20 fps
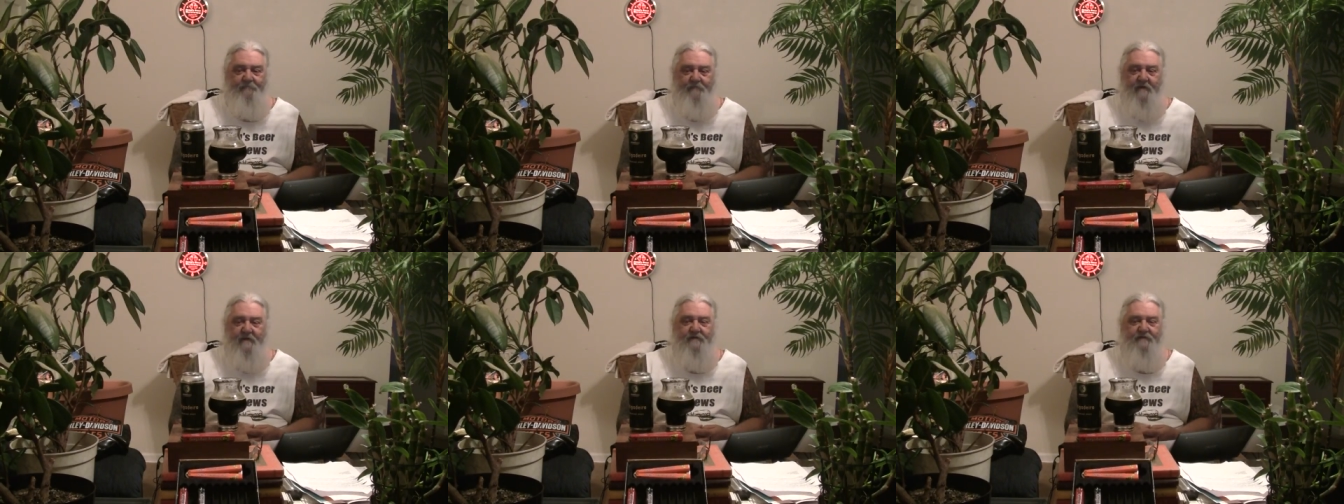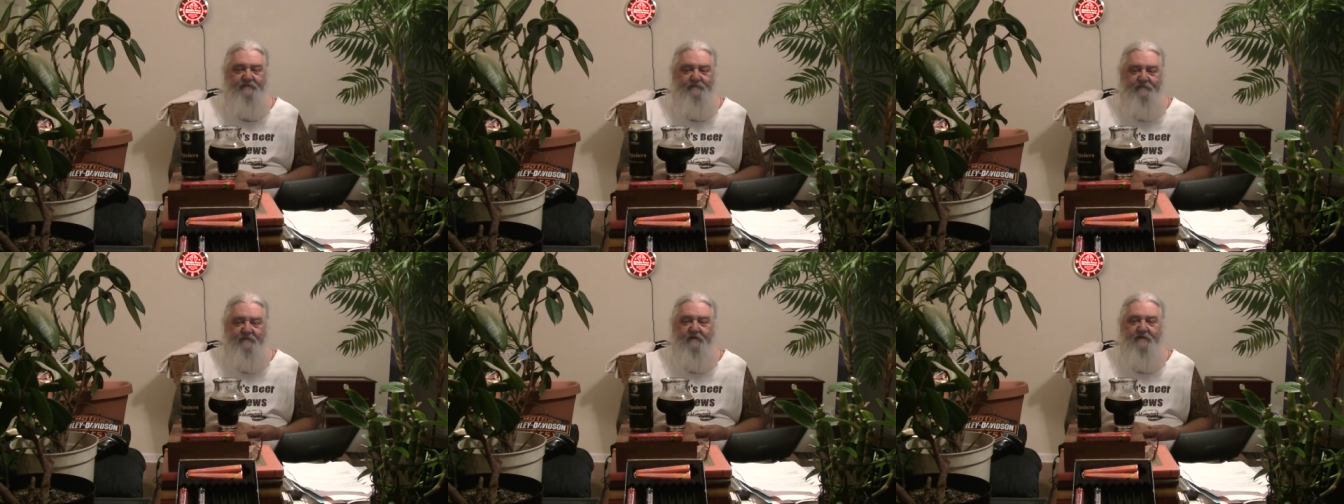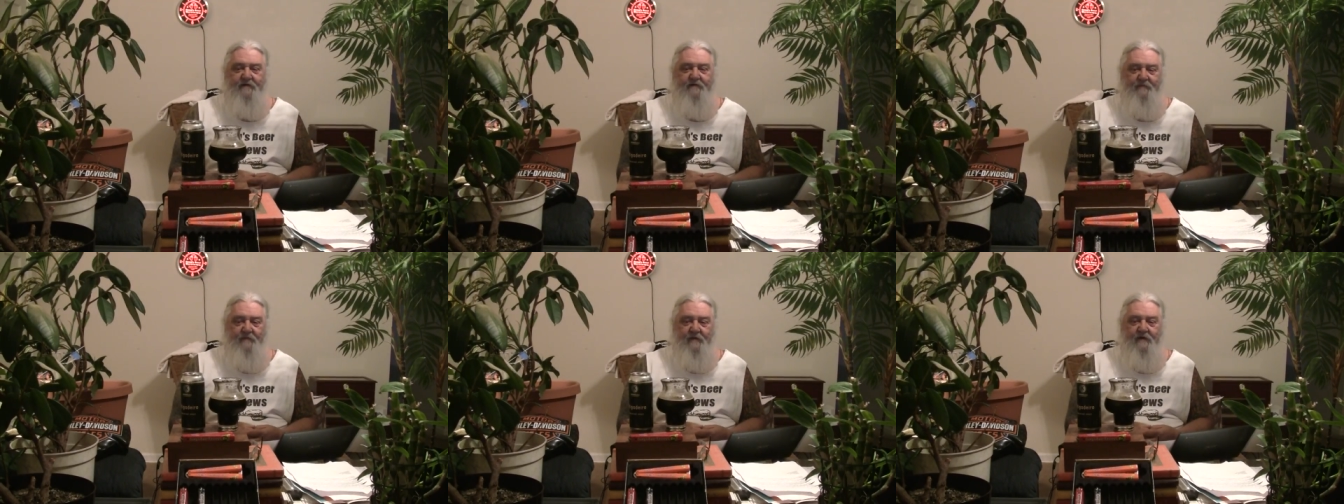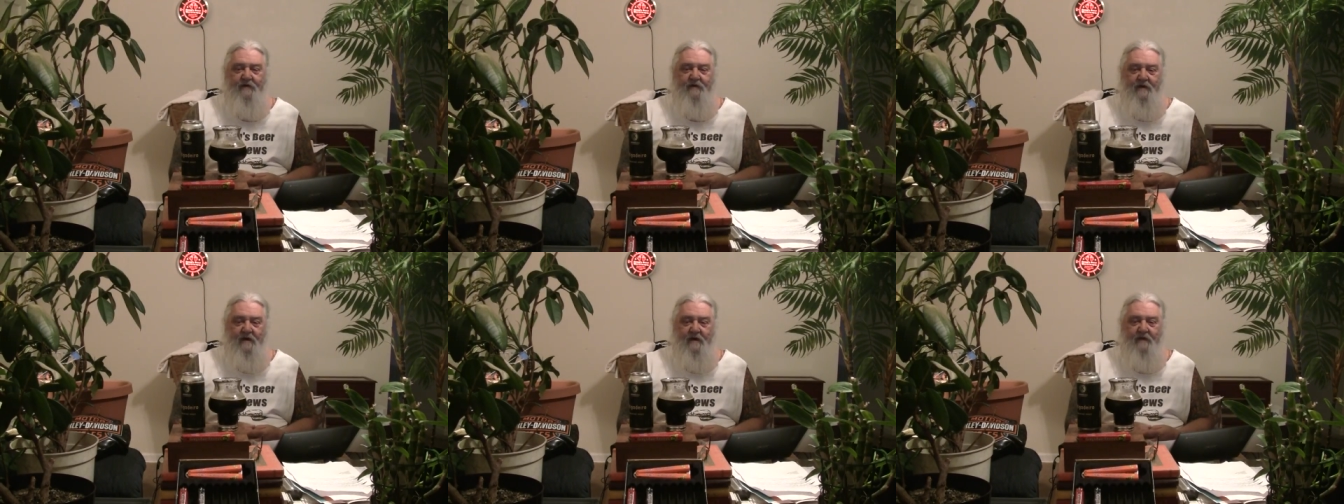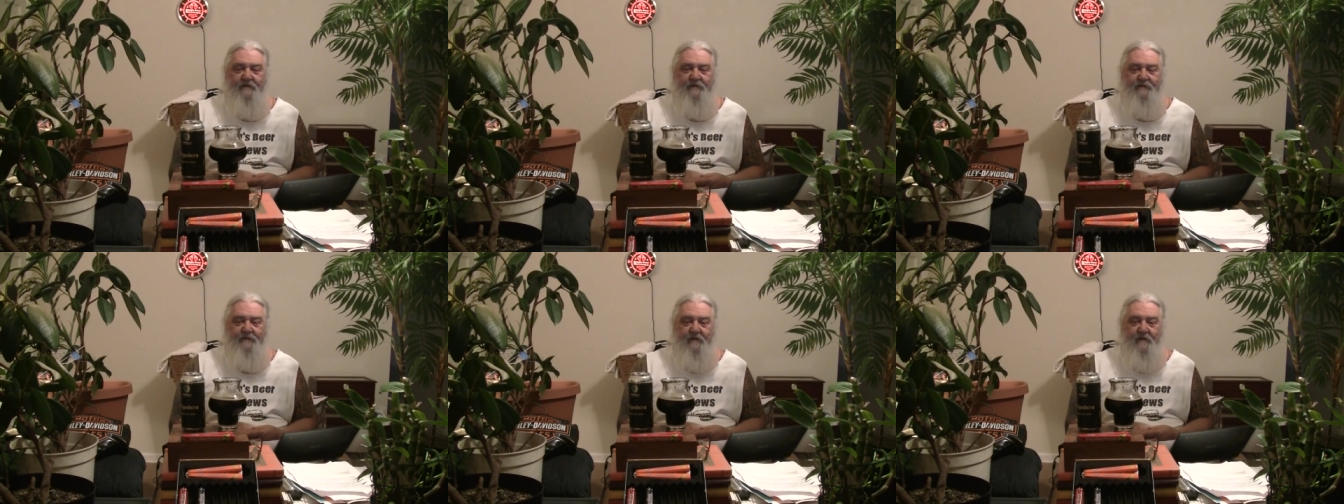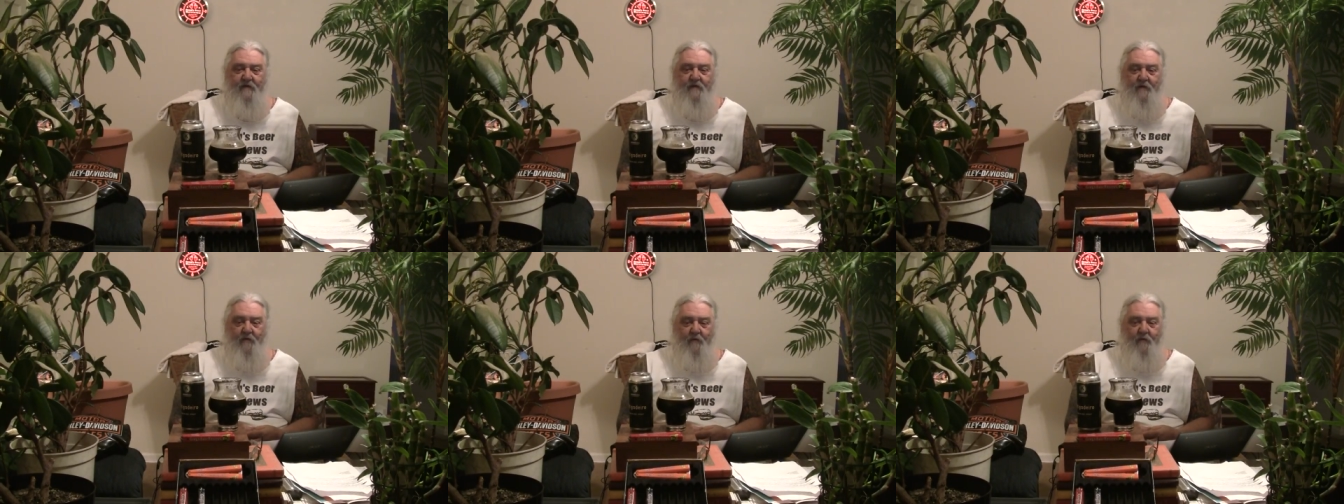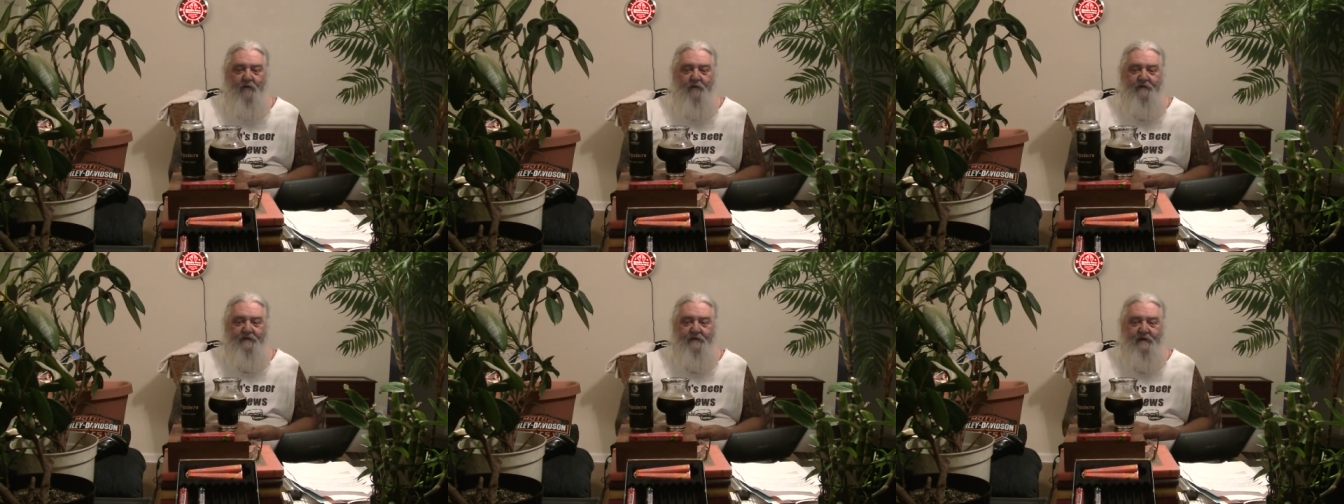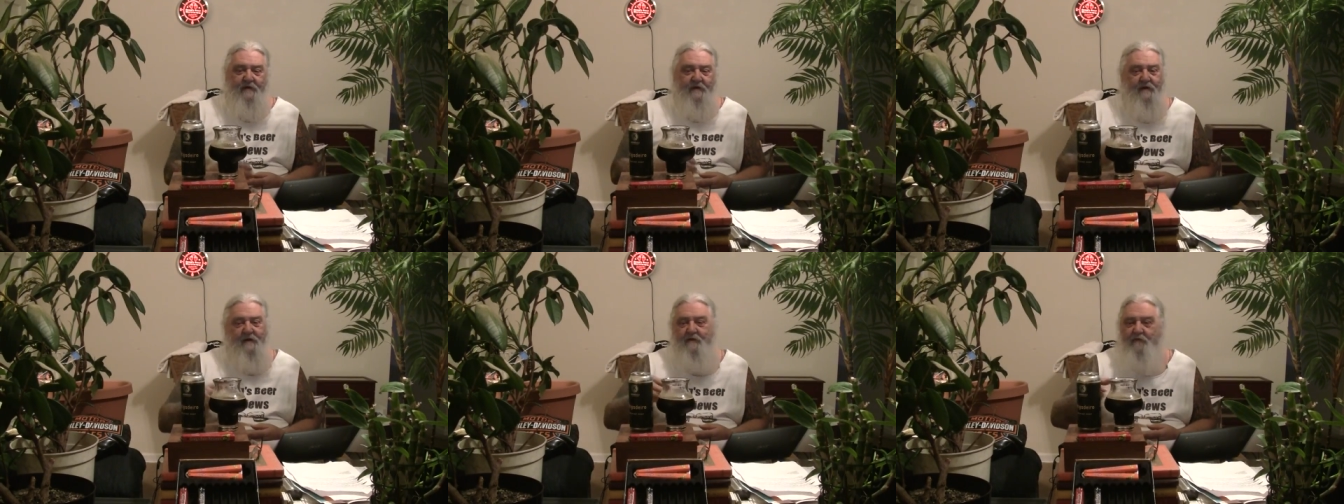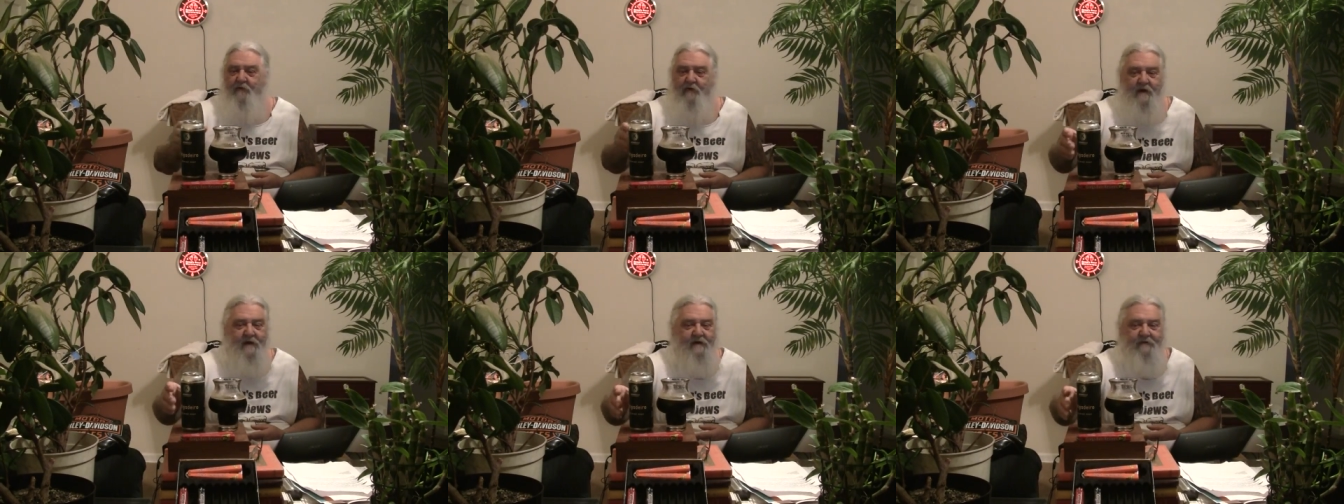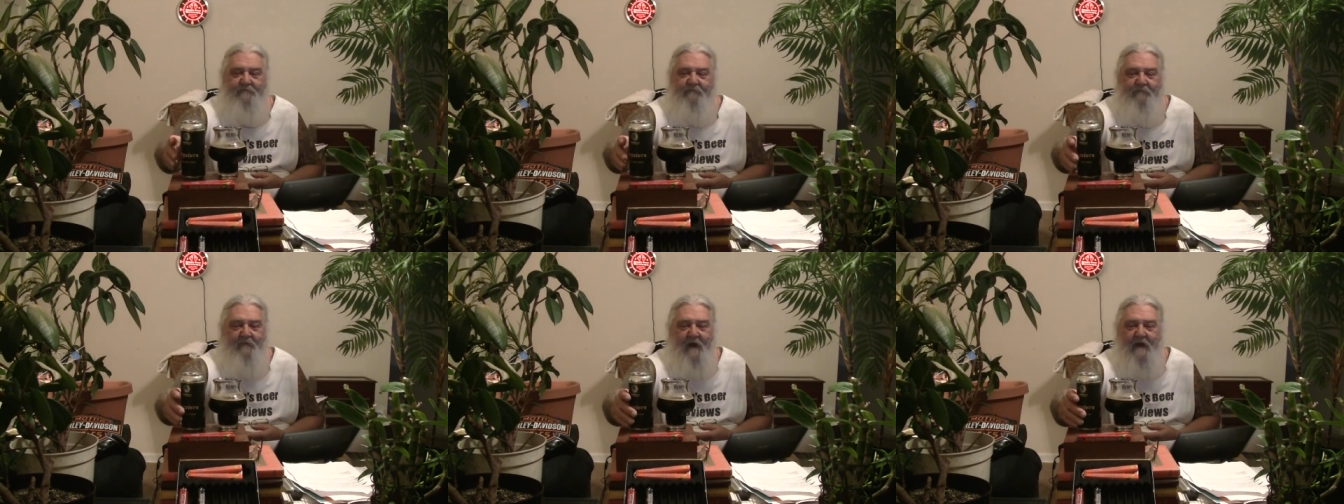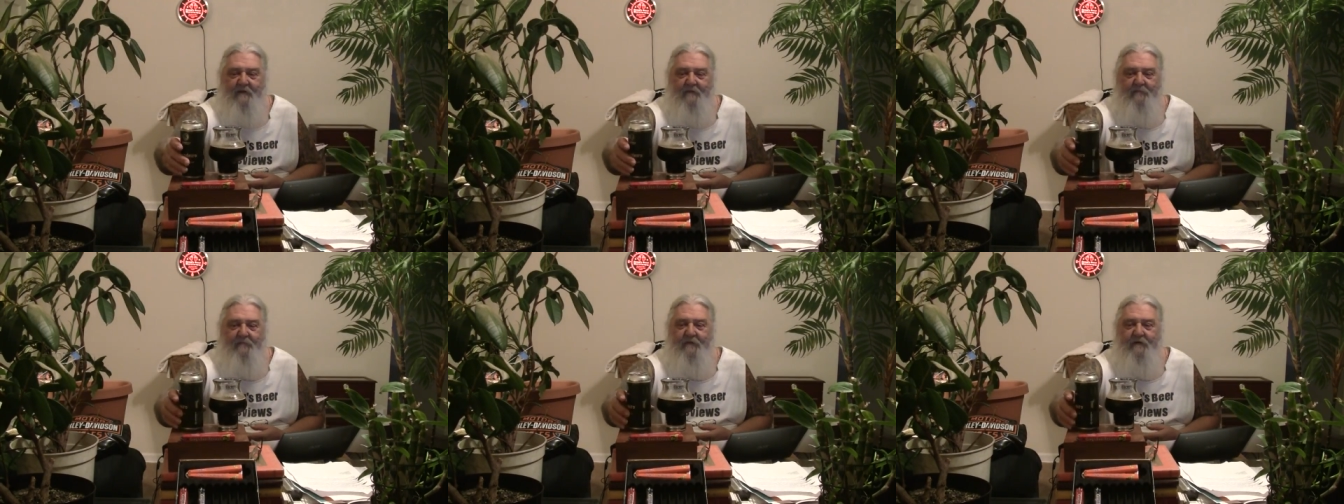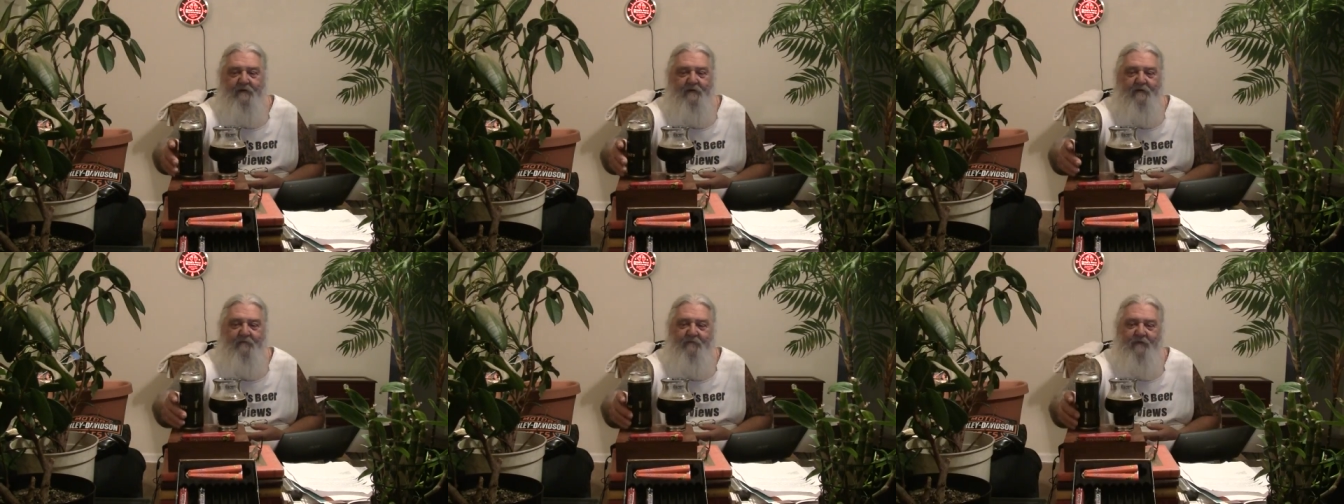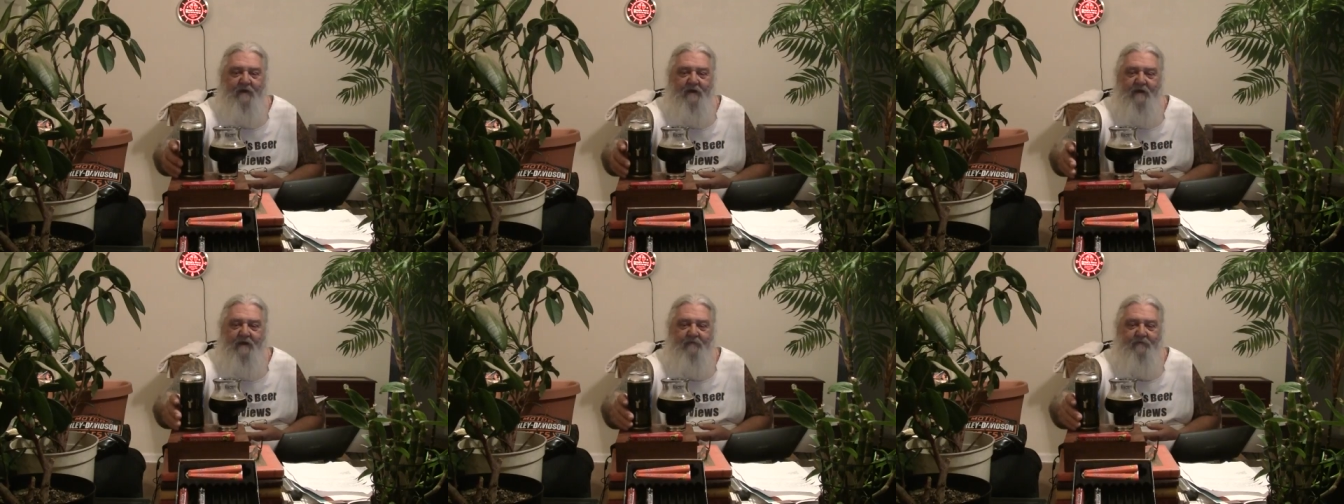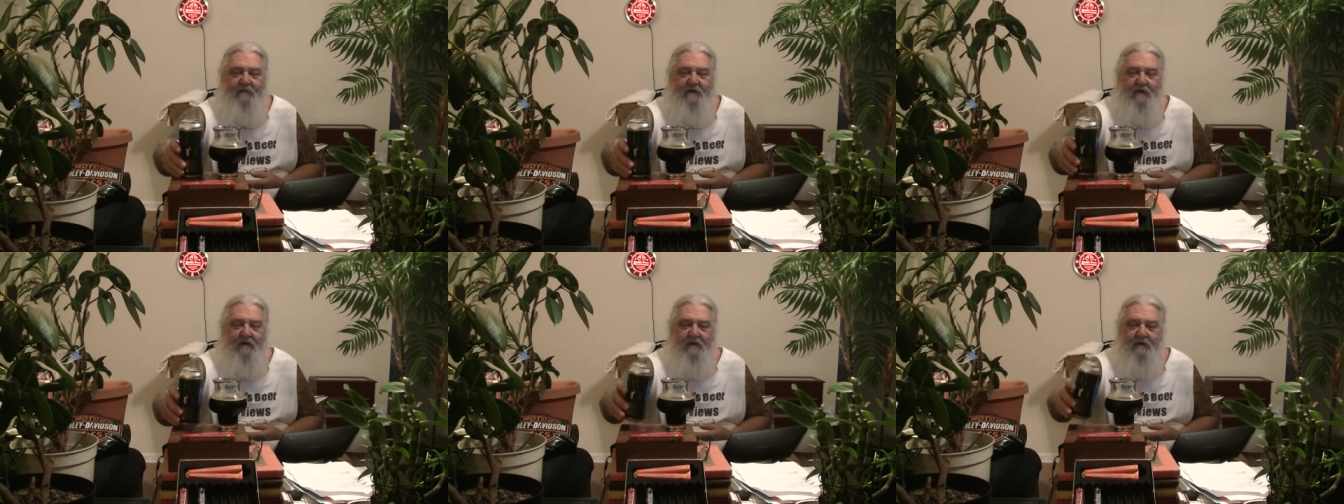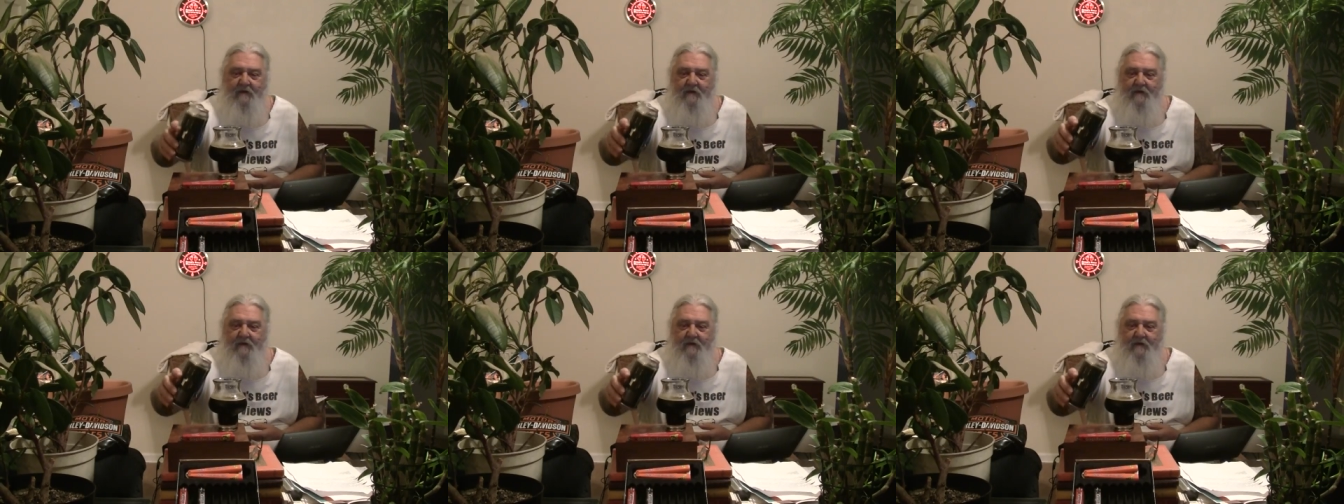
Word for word: That is very very nice. Well done. A great final beer of the evening.